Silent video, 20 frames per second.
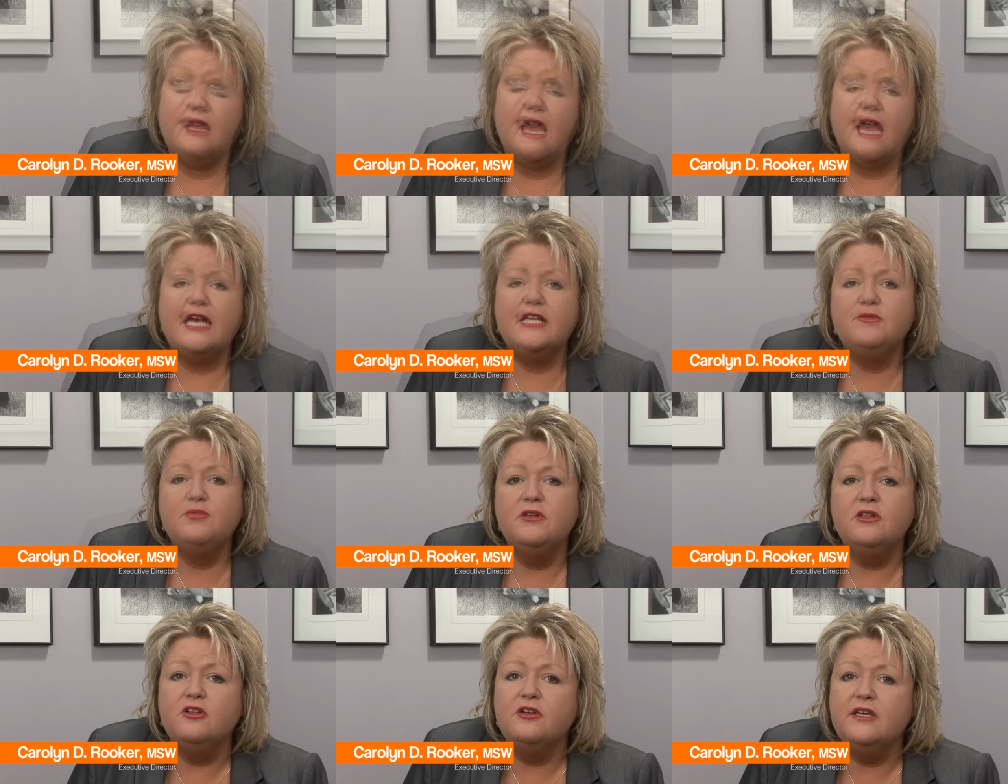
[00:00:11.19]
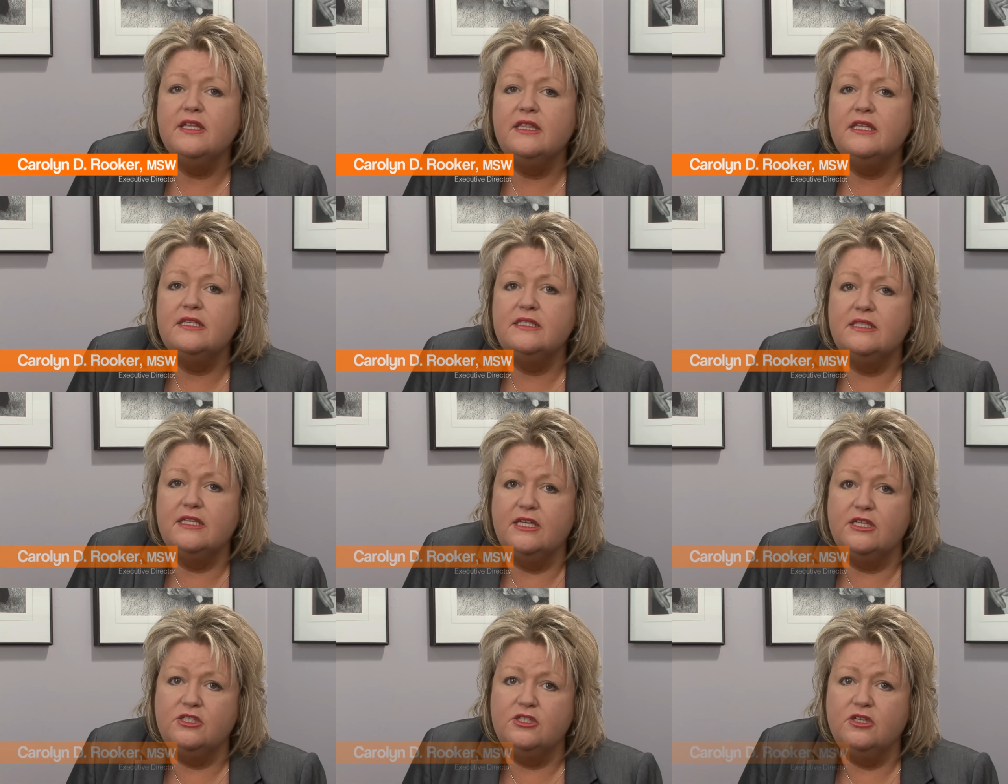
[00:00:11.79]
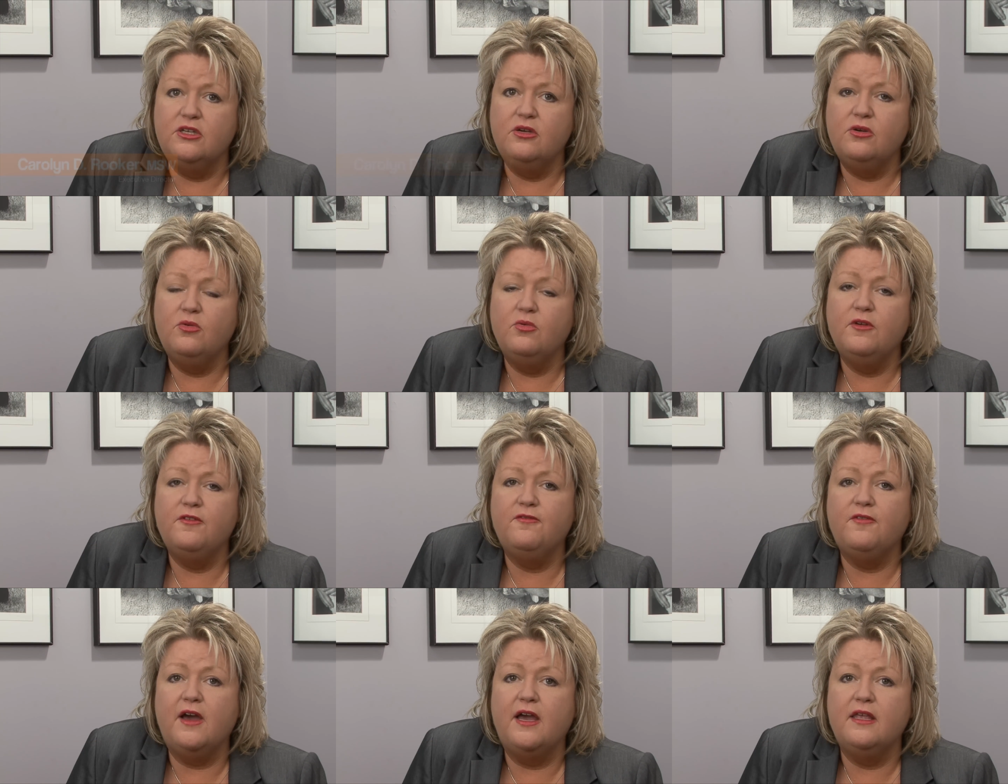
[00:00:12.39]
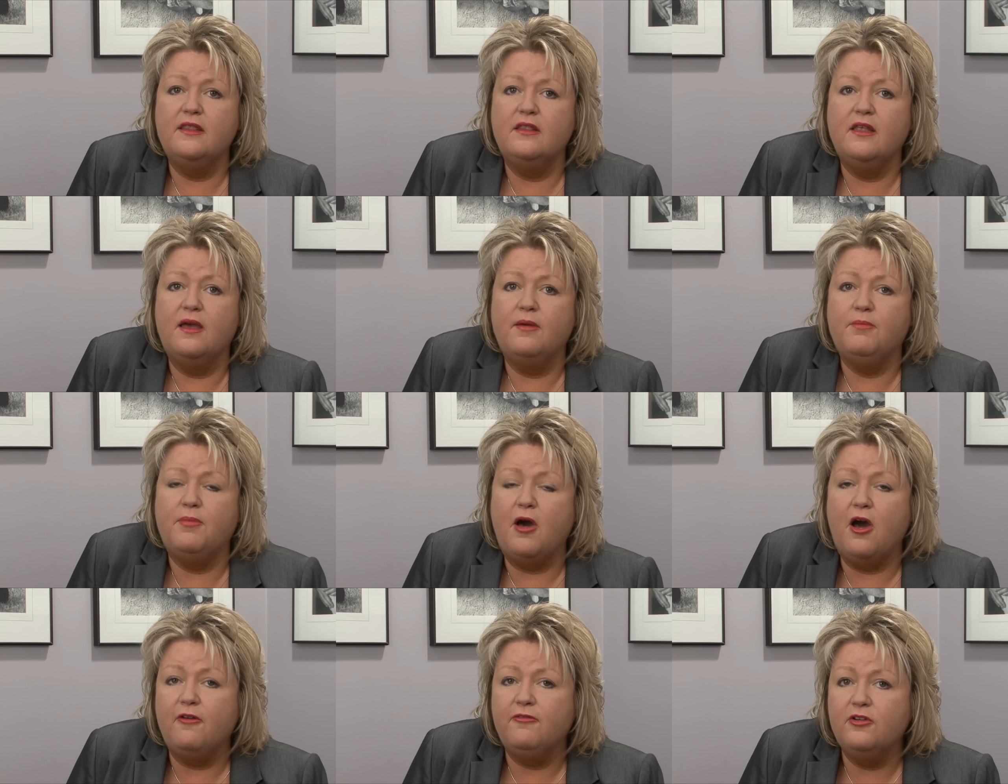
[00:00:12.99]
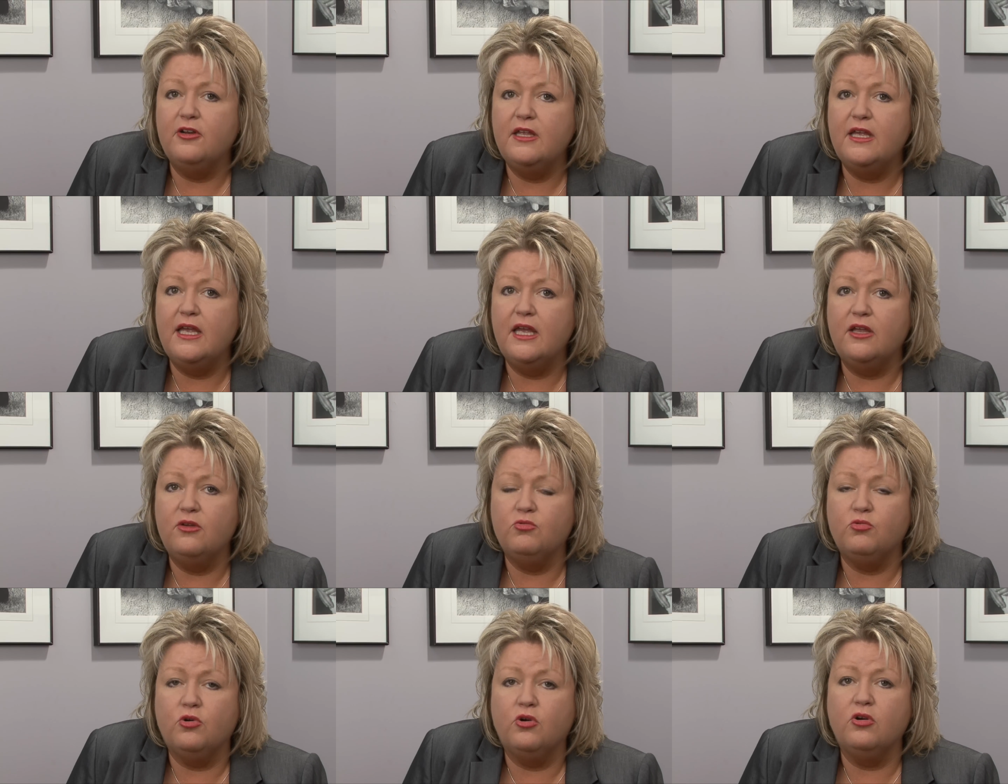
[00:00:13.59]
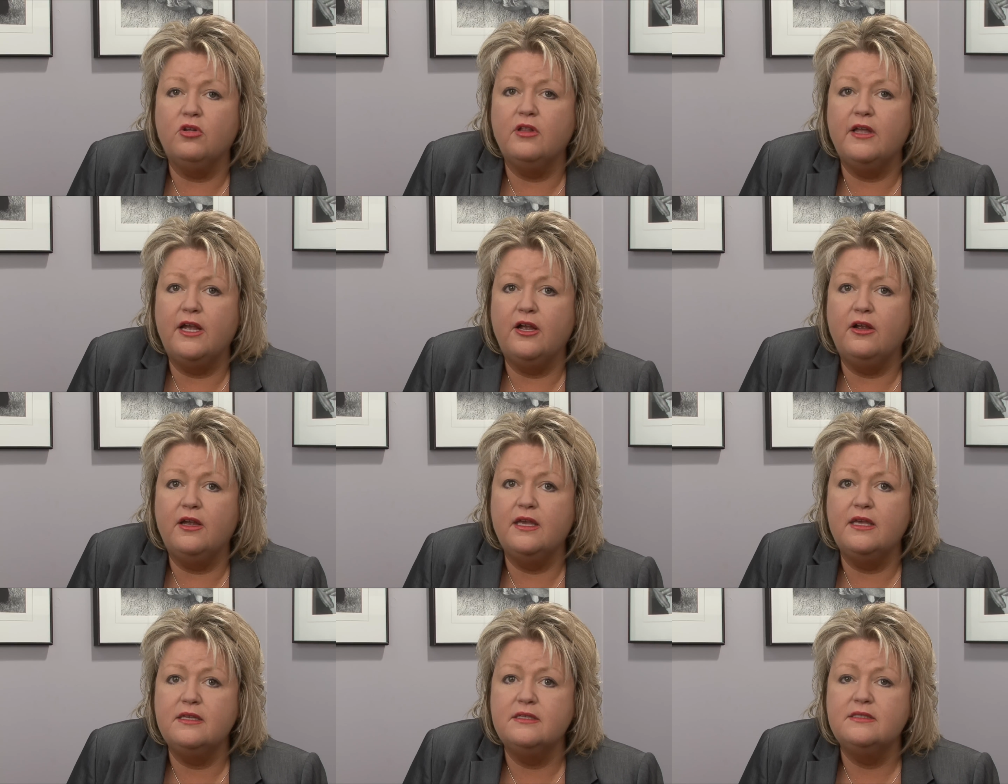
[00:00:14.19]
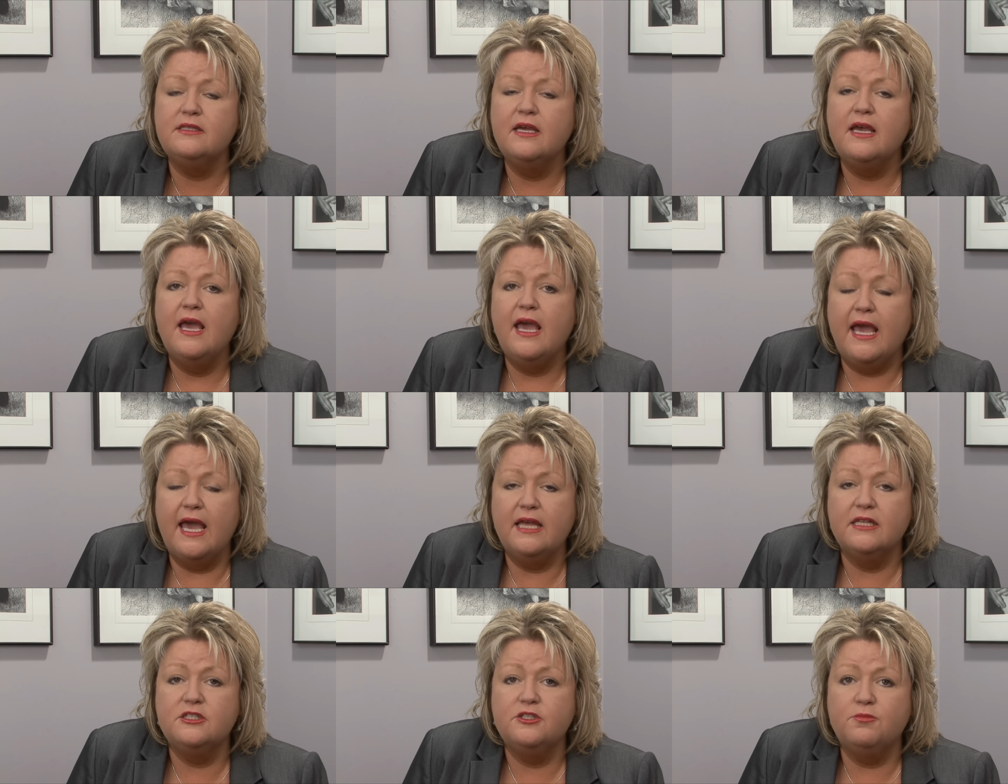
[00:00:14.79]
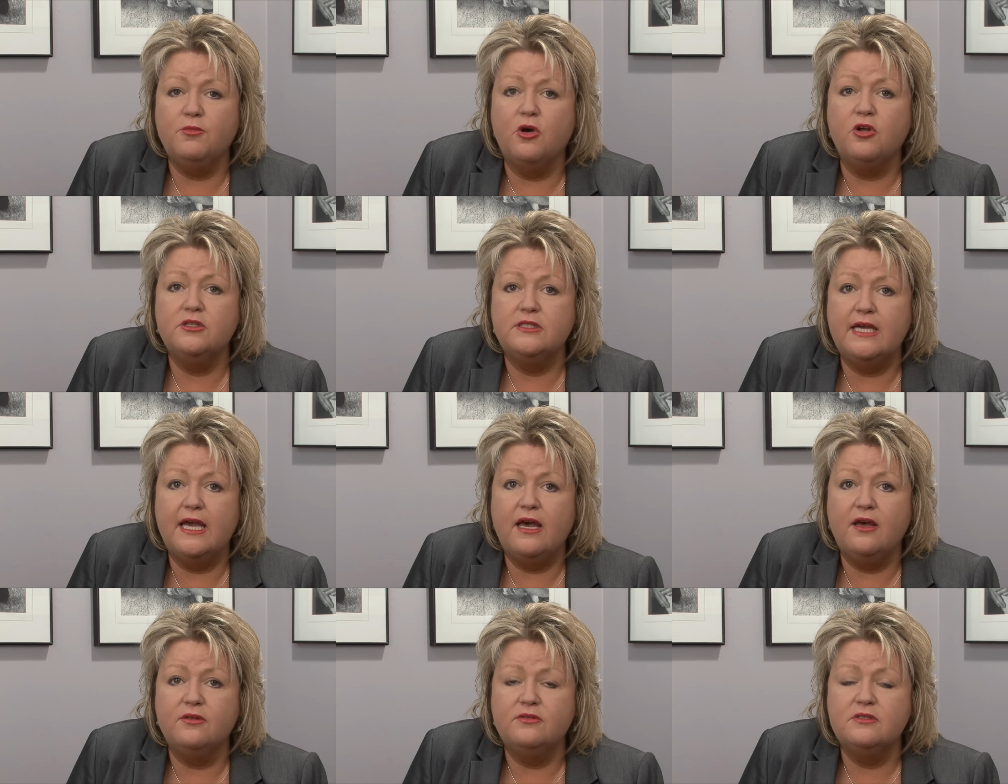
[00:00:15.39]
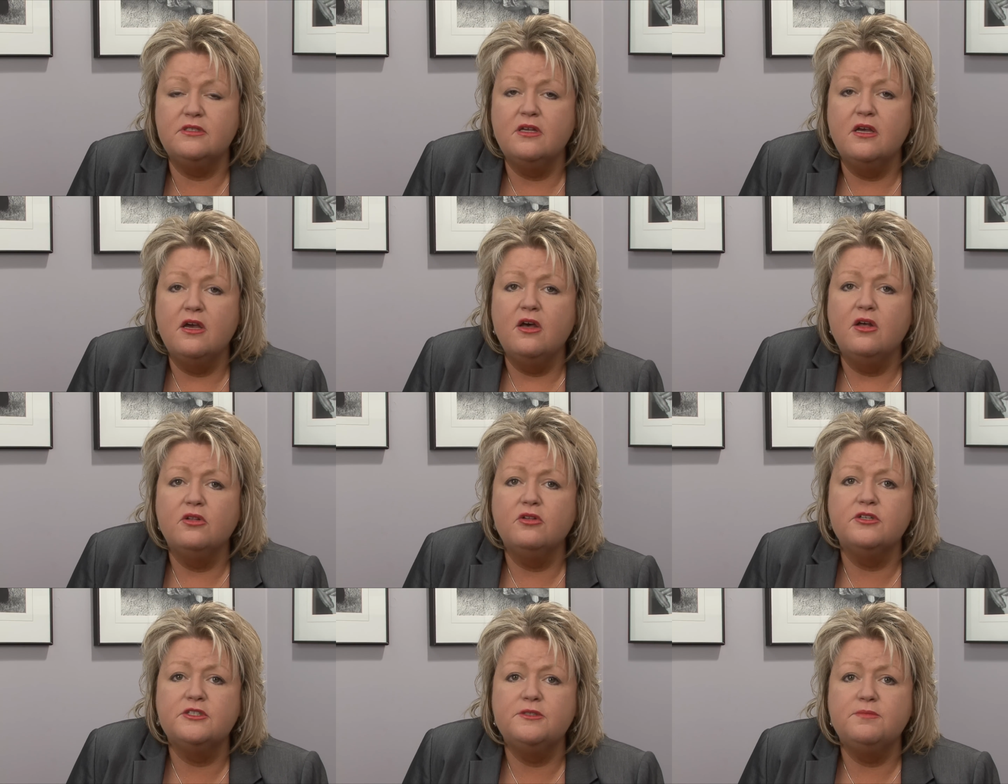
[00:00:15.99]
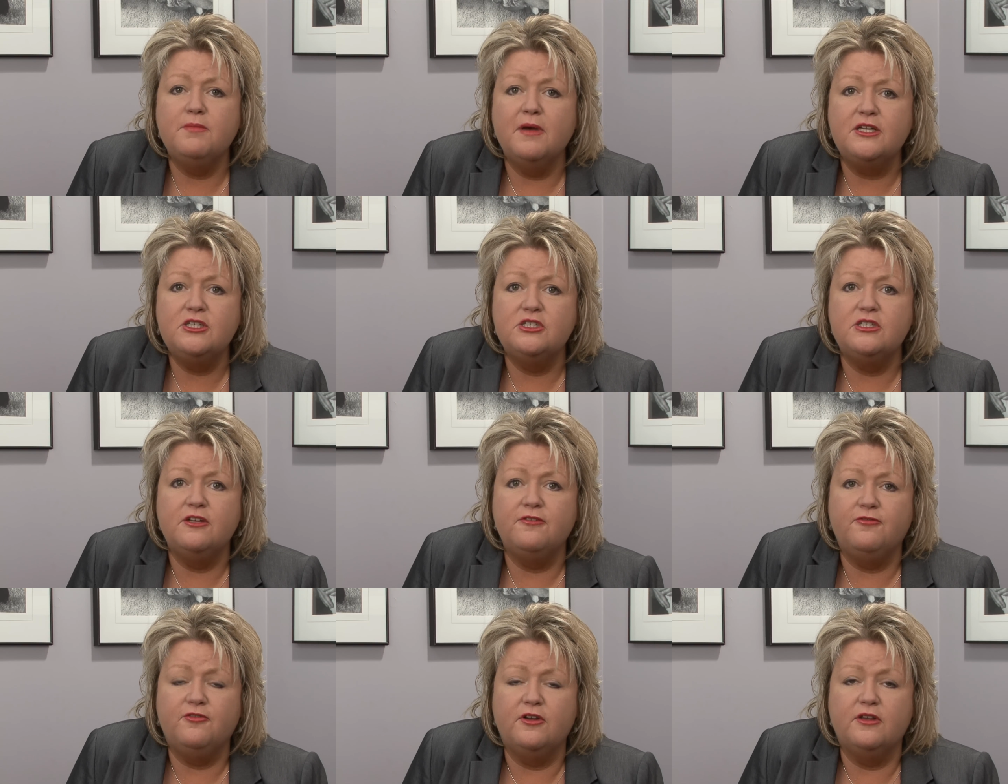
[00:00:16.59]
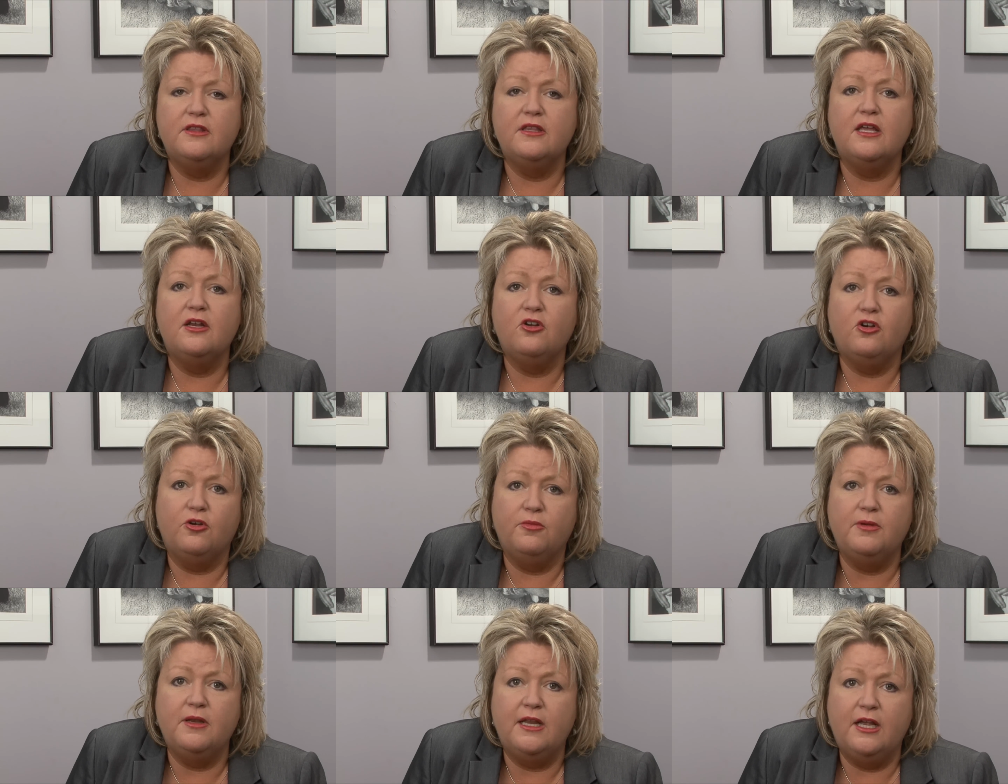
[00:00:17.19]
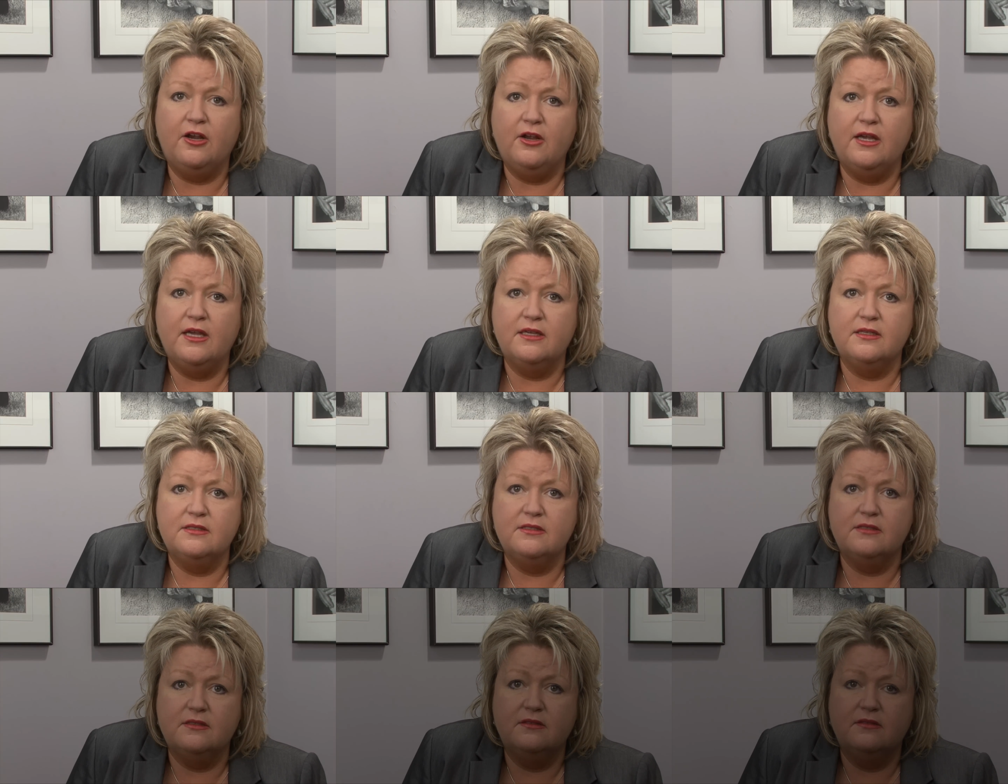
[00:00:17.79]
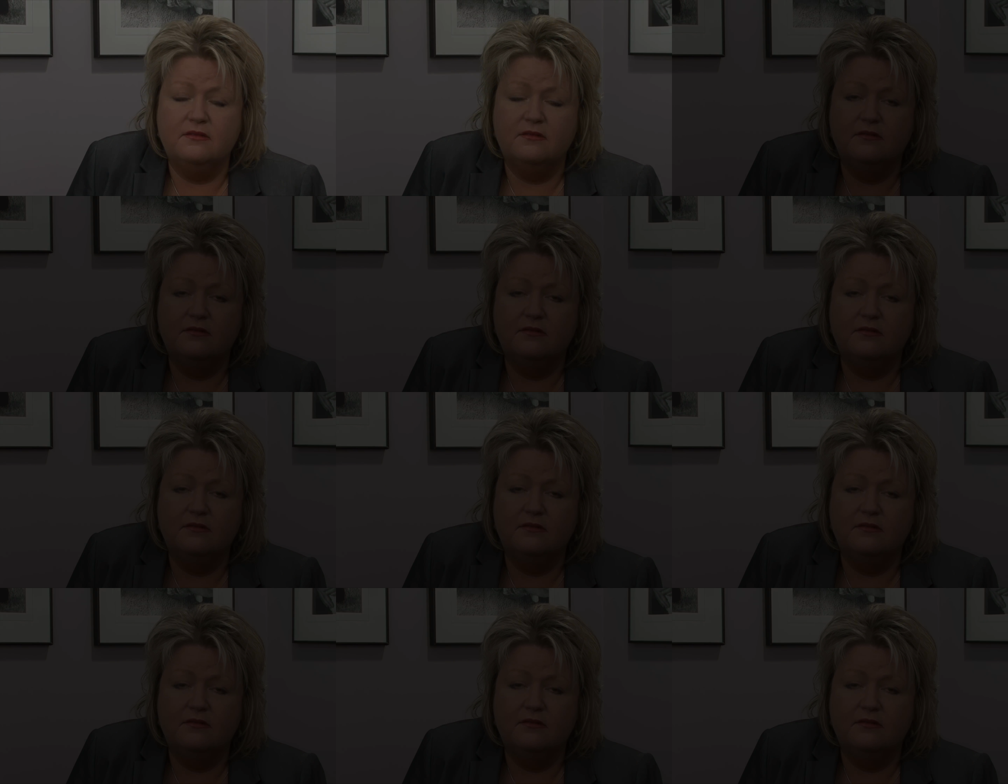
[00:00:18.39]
As we look at this issue, we find that poverty in rural areas and small towns looks much different than urban areas.